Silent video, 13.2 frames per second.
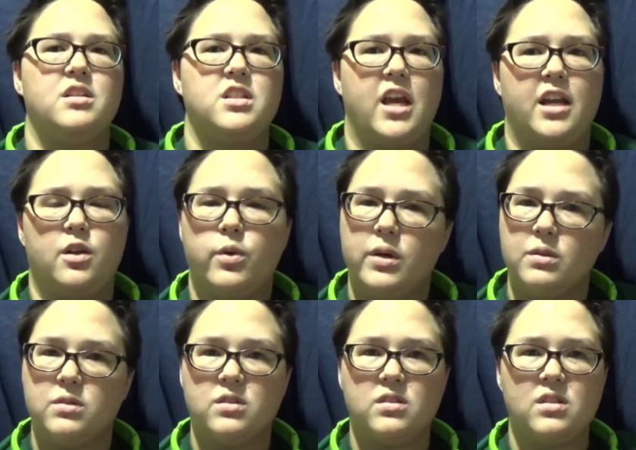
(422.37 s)
She had
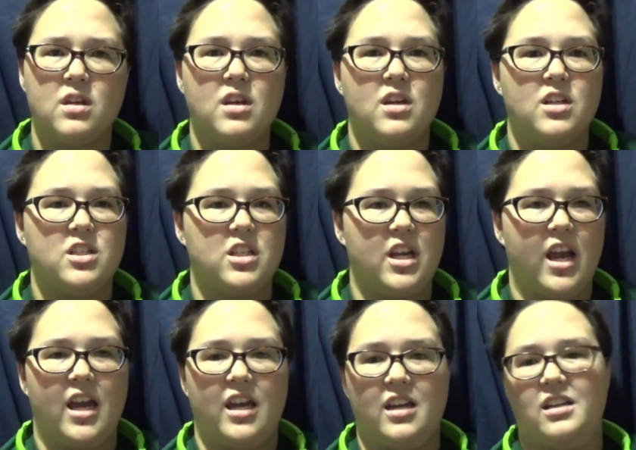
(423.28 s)
quilts, she
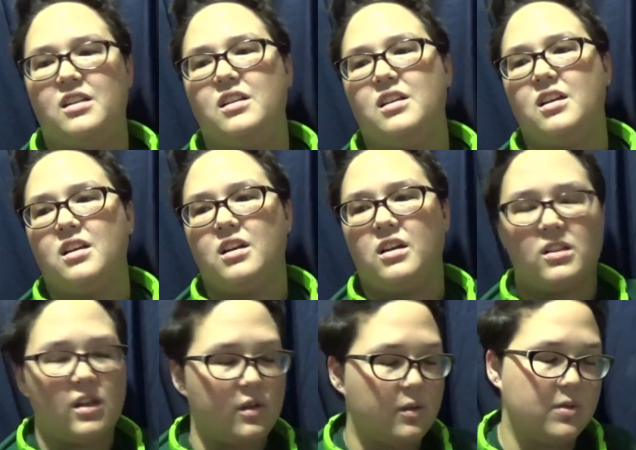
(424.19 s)
had
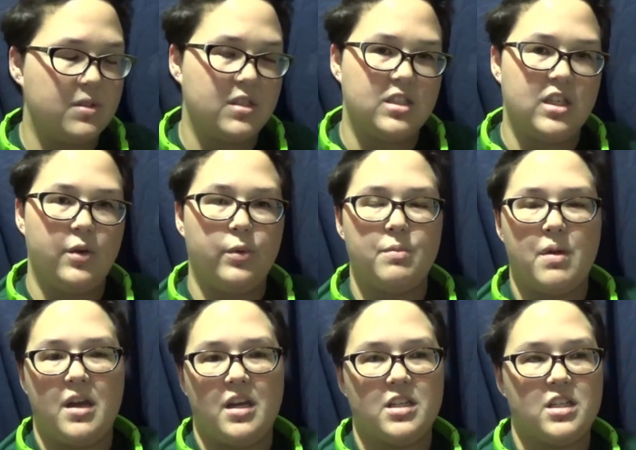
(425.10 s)
clothes that she would
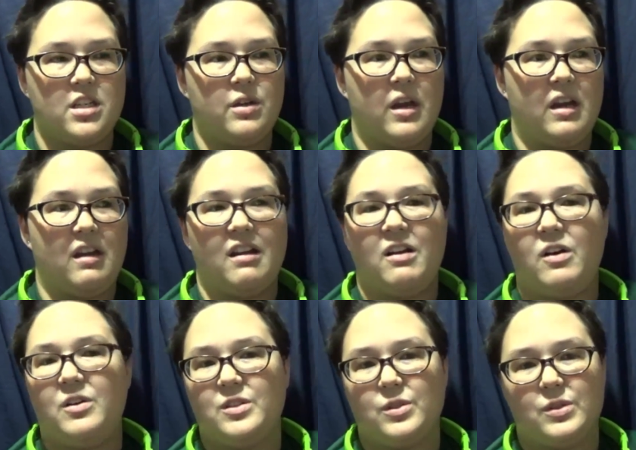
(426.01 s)
make, she had
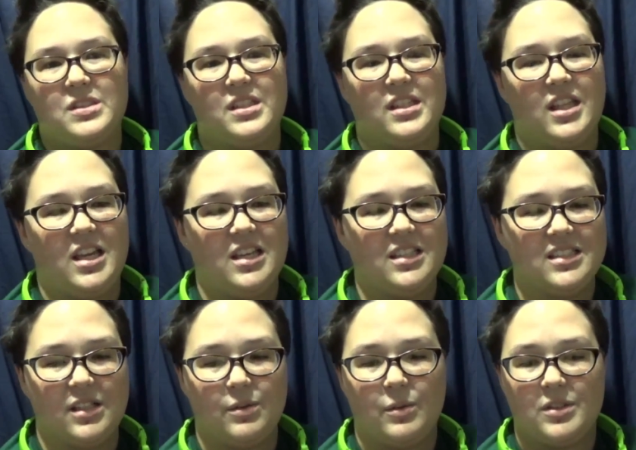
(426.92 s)
all sorts of things
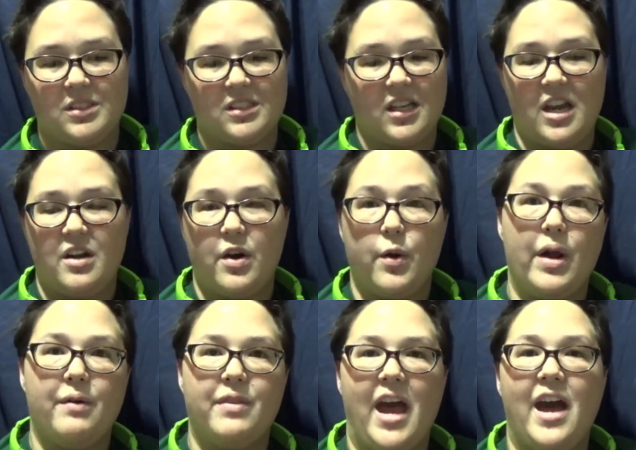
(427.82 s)
that were just kind of
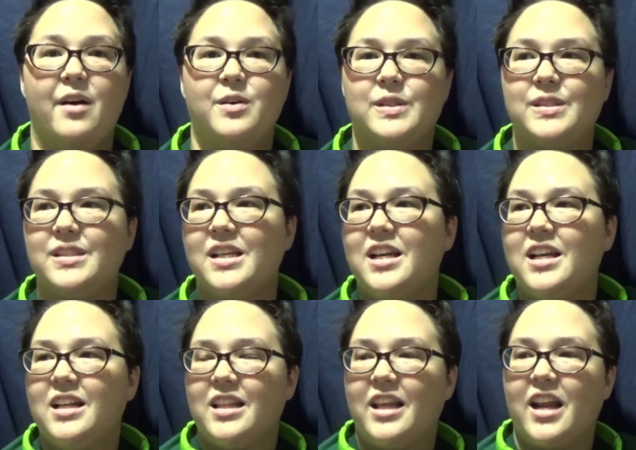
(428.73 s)
around the house
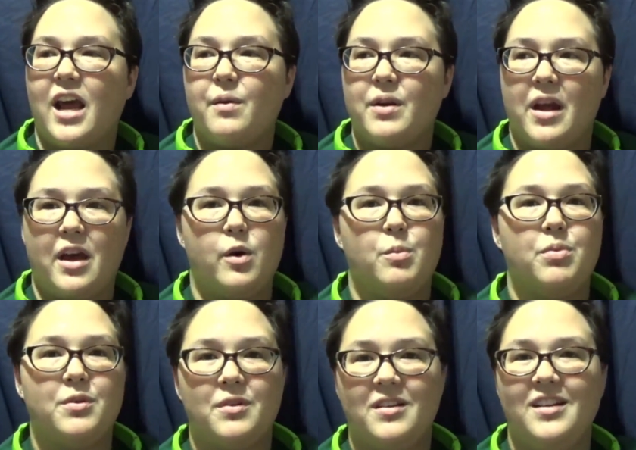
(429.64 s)
that I would help
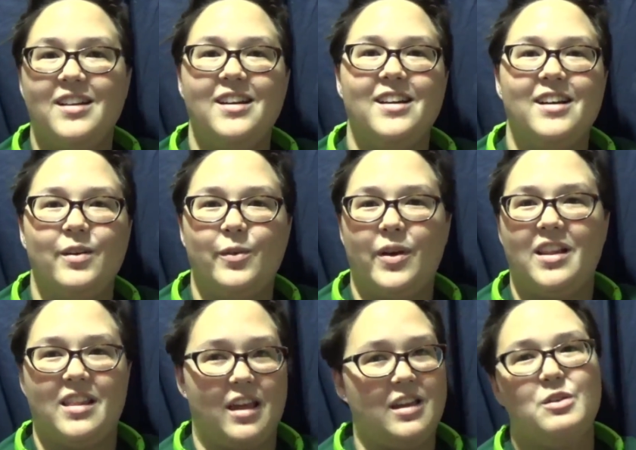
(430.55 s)

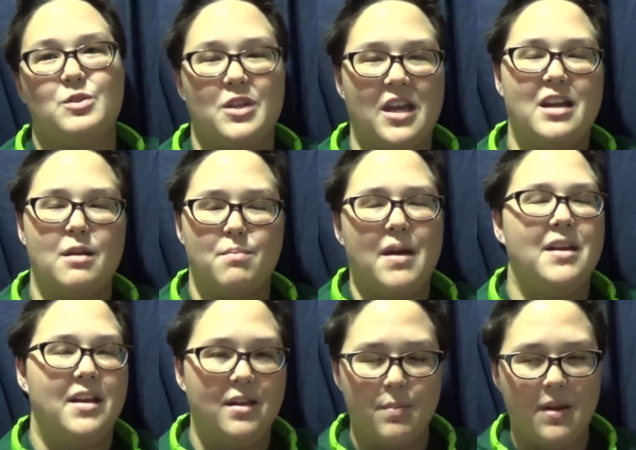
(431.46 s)
with. I'd usually end up
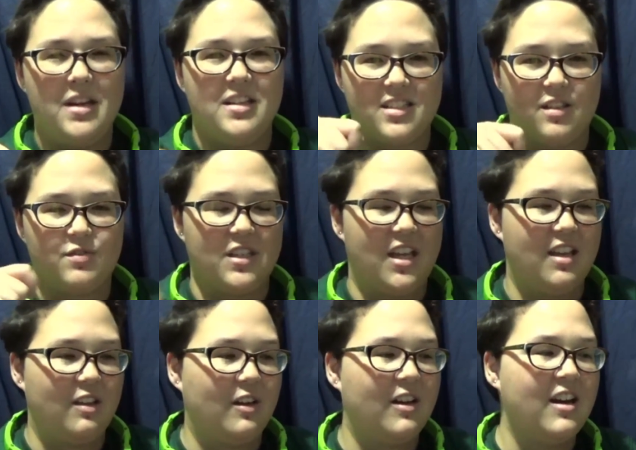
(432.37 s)
pinning stuff
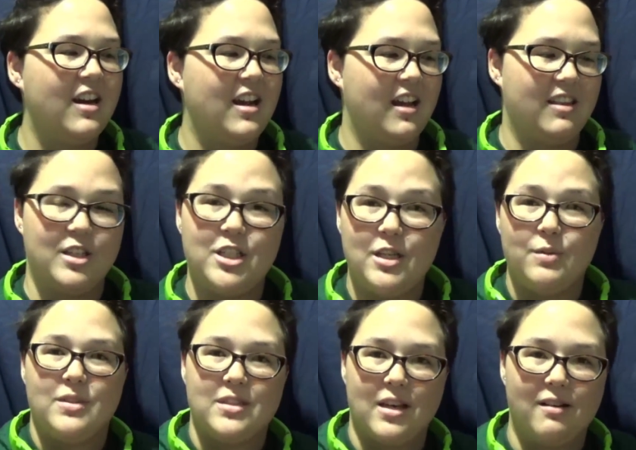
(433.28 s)
together, and then she
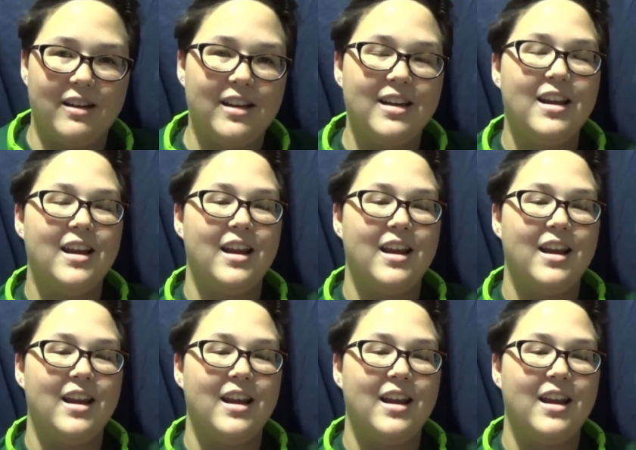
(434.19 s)
would sew it.